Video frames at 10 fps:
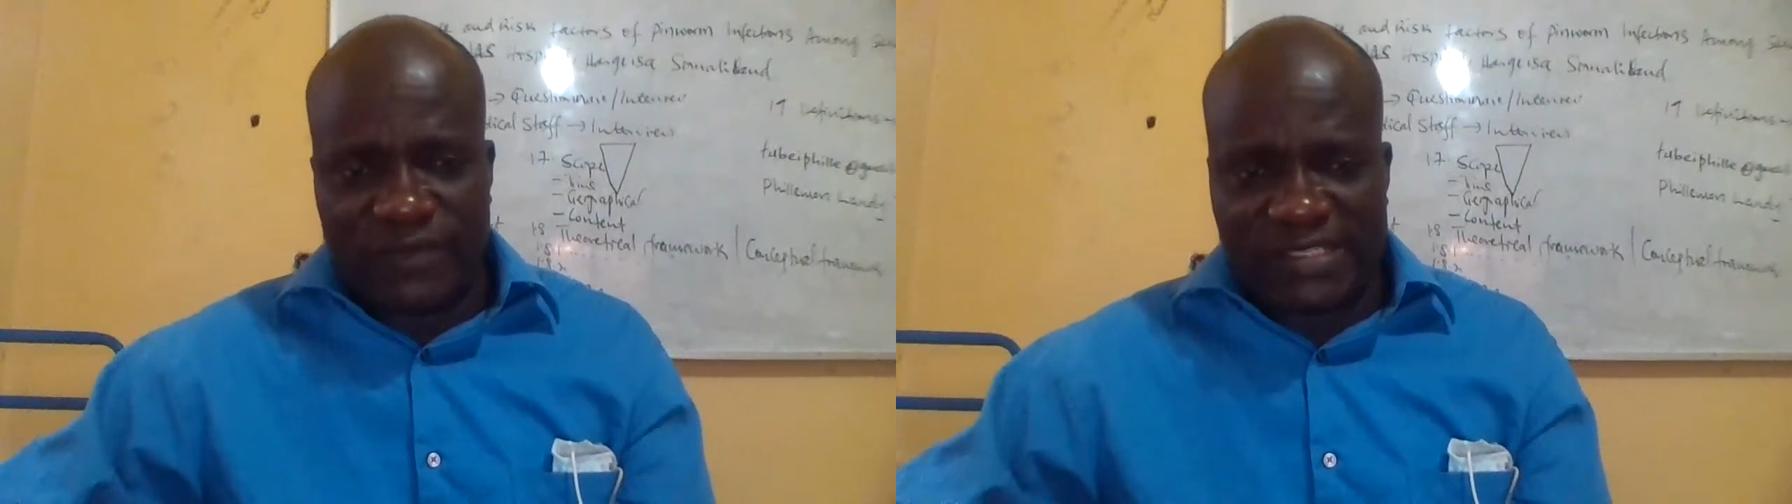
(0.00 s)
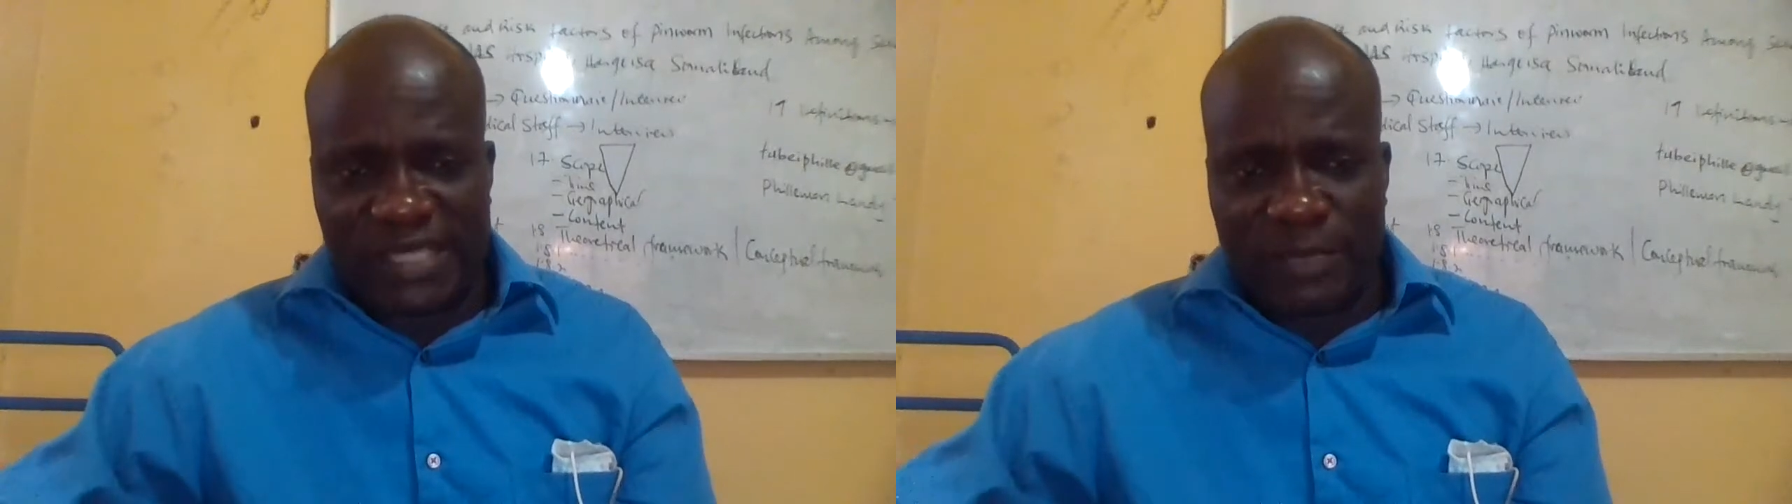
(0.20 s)

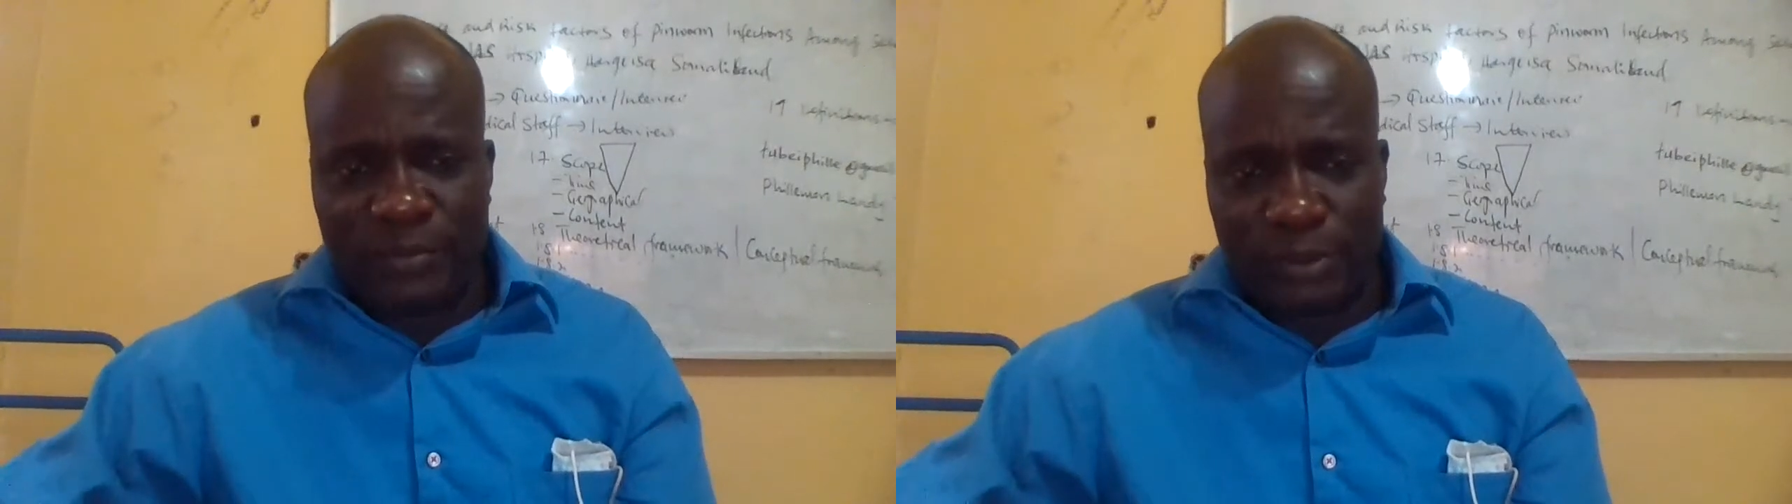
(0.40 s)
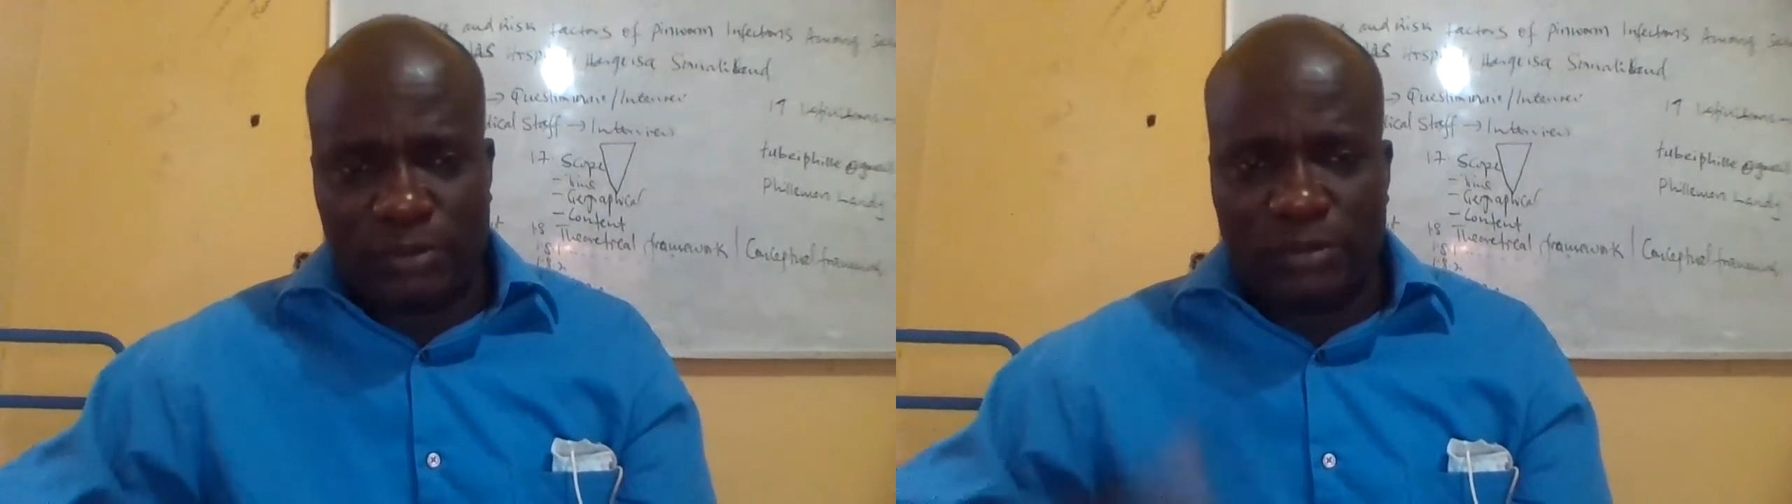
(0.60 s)

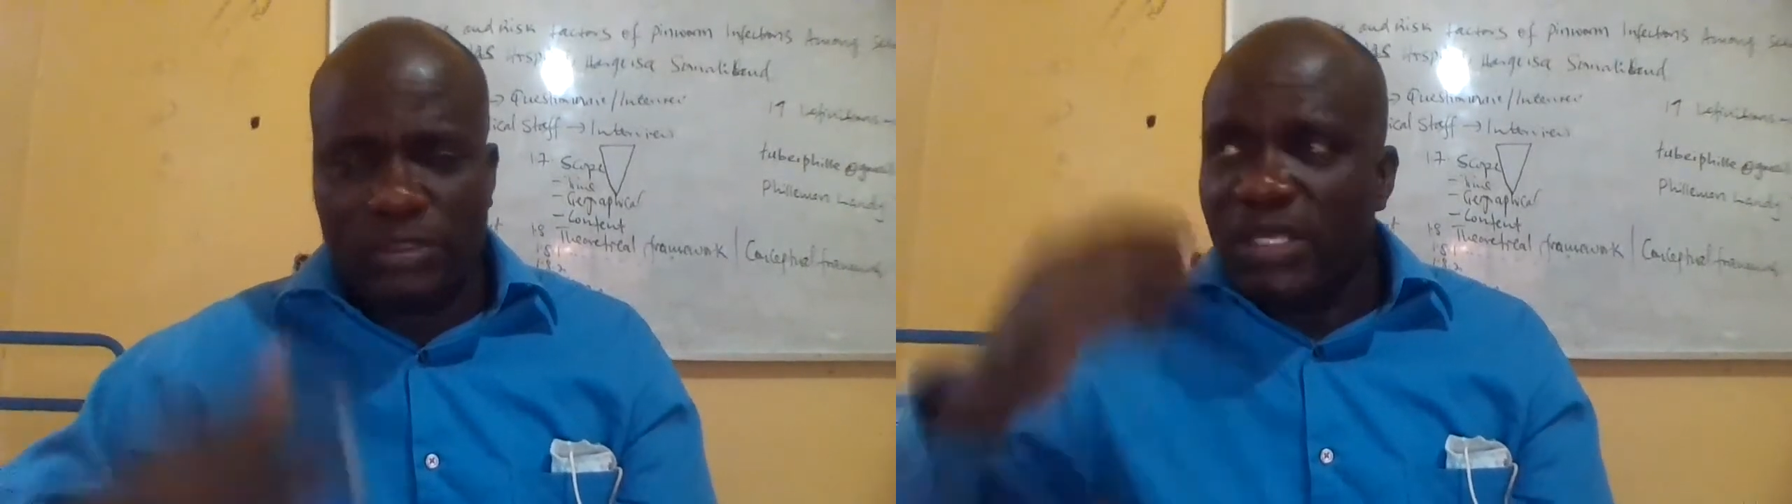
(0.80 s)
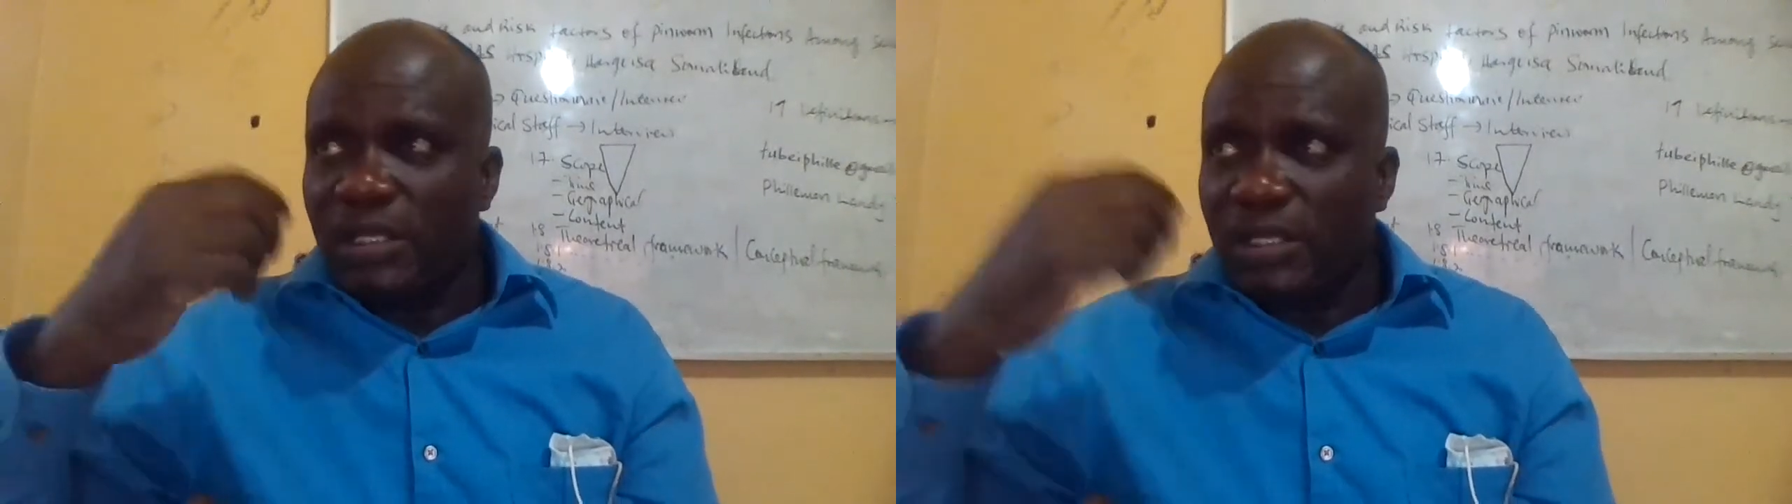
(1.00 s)
Example,
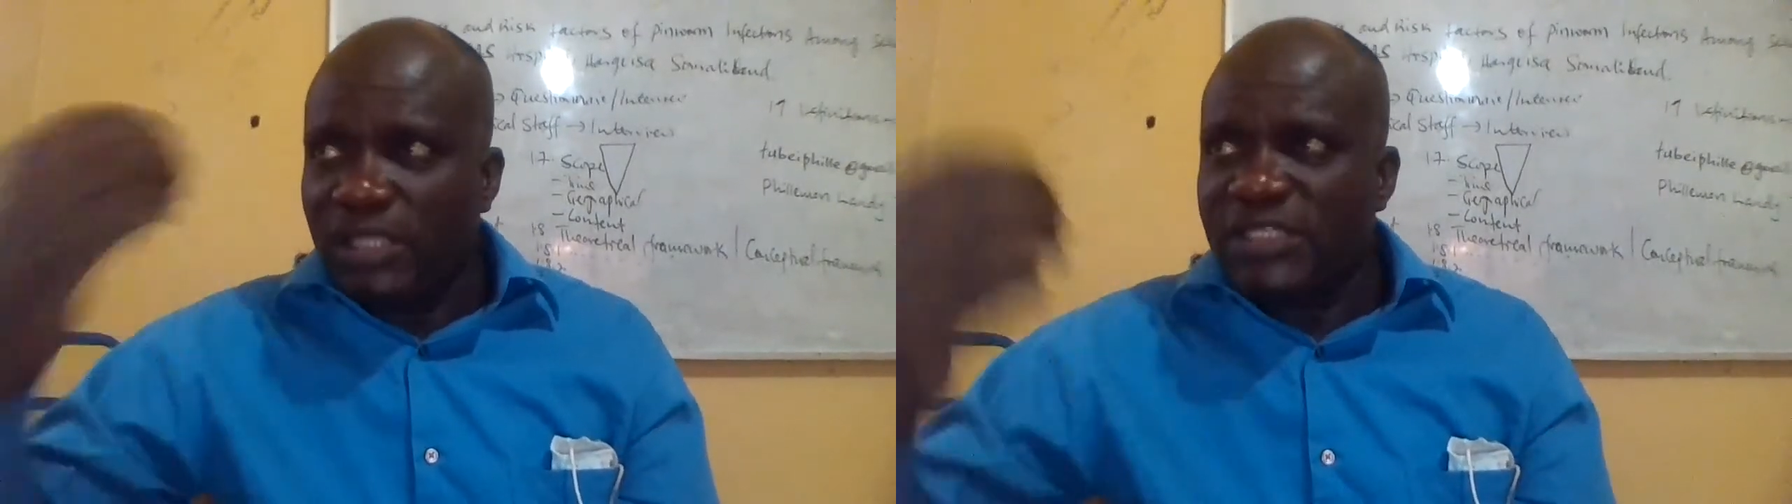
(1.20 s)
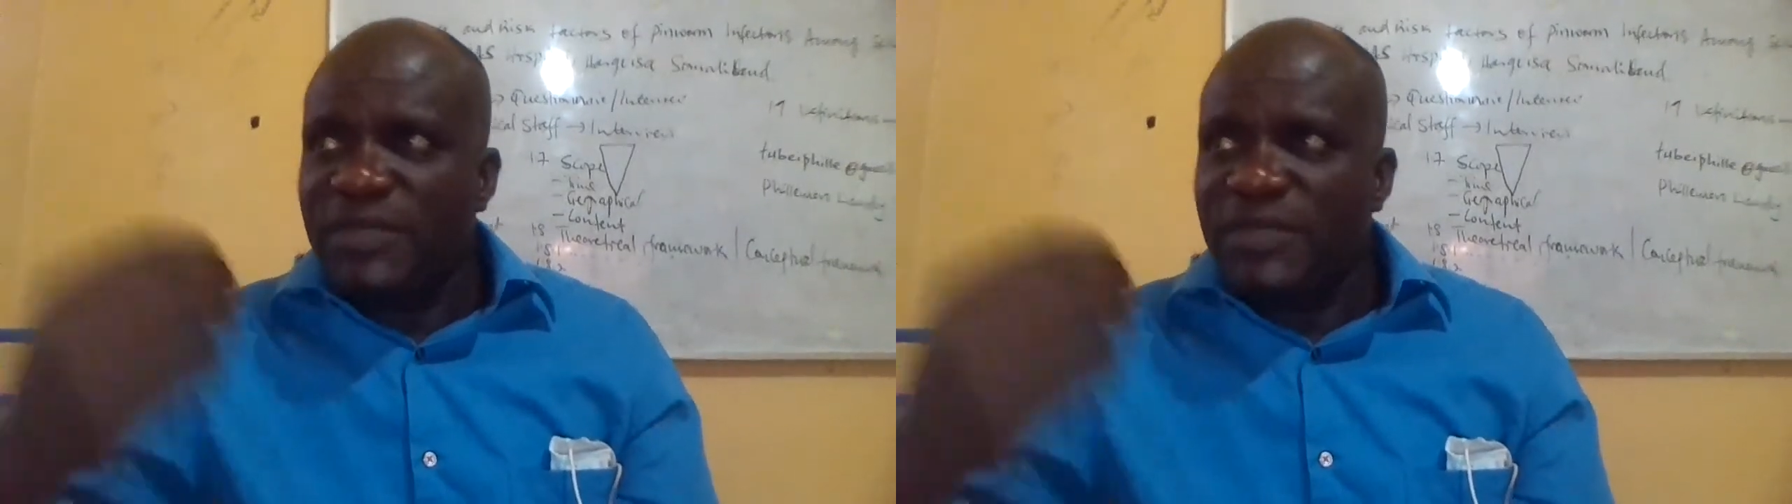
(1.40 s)
let